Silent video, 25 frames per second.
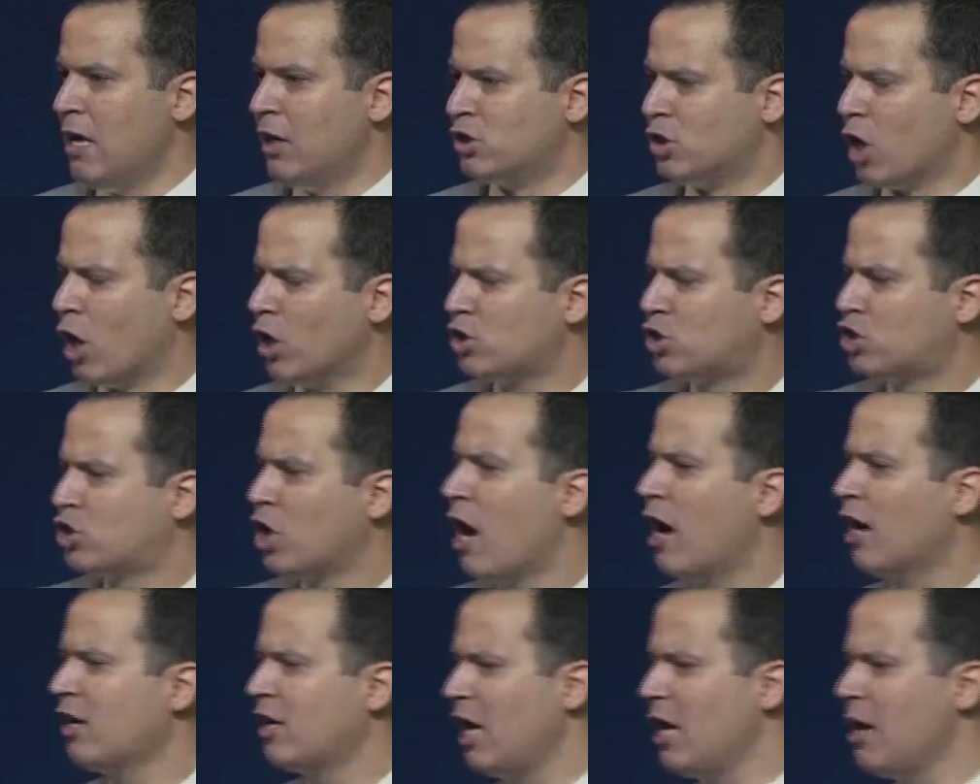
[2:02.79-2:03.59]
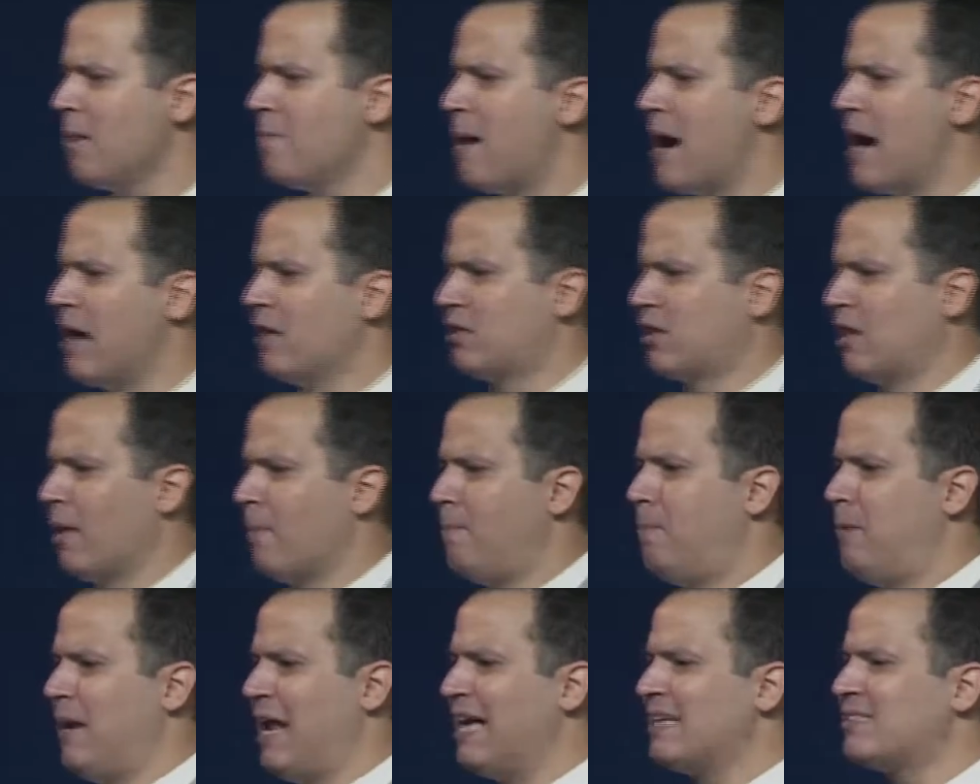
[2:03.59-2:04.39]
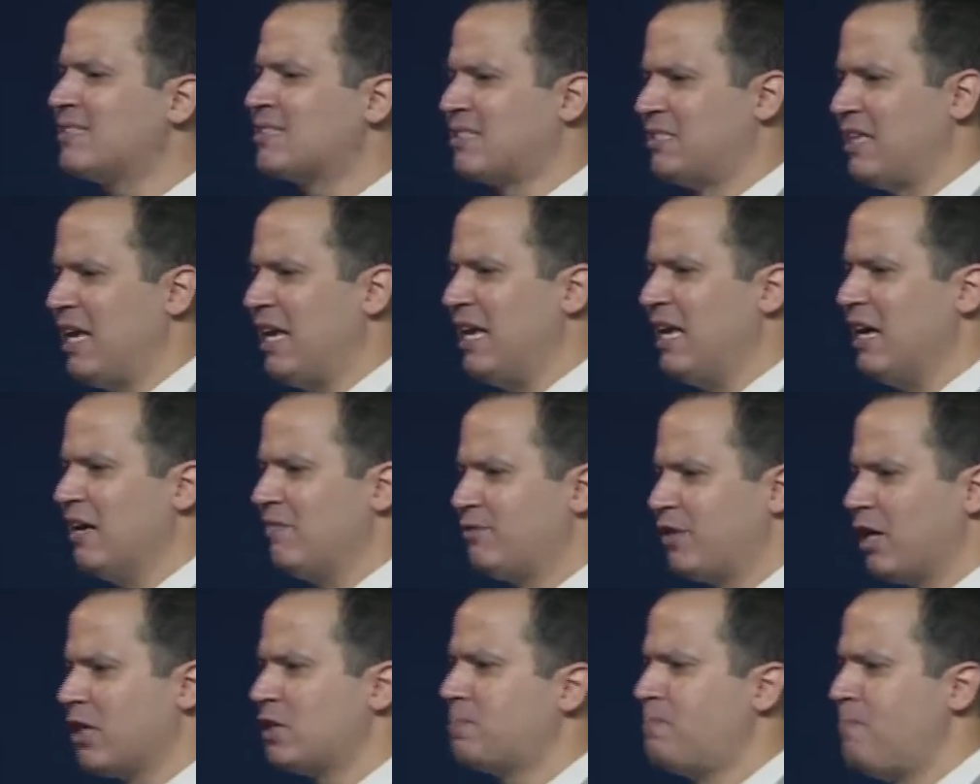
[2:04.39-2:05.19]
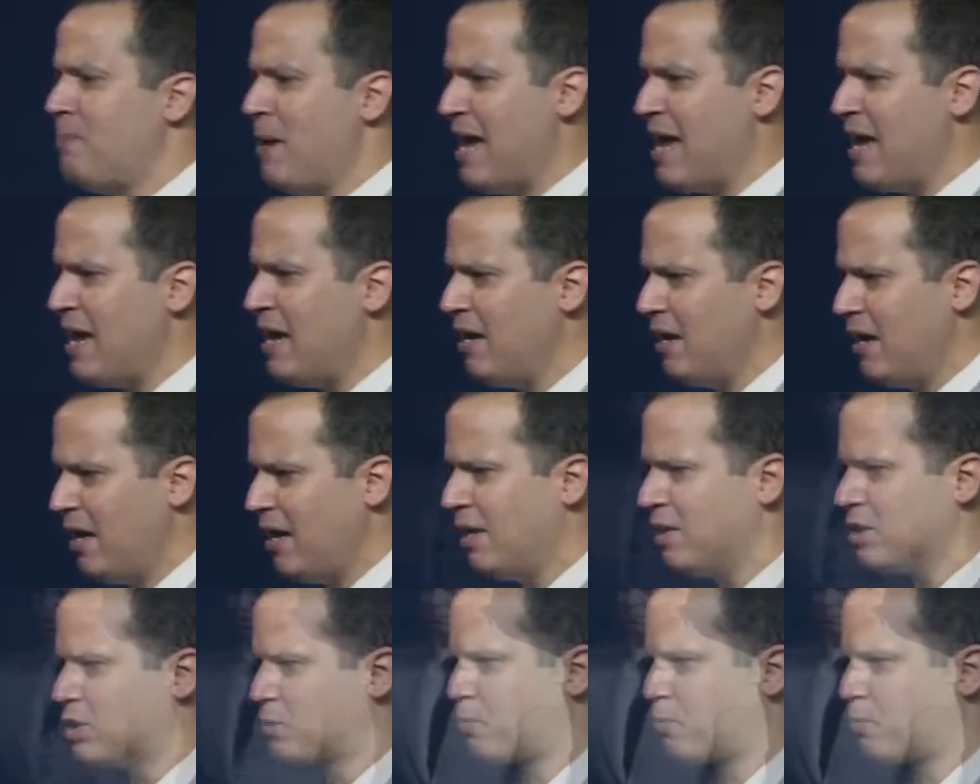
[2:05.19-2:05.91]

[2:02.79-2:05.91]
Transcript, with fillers: So it's talking about the blessing of just being in his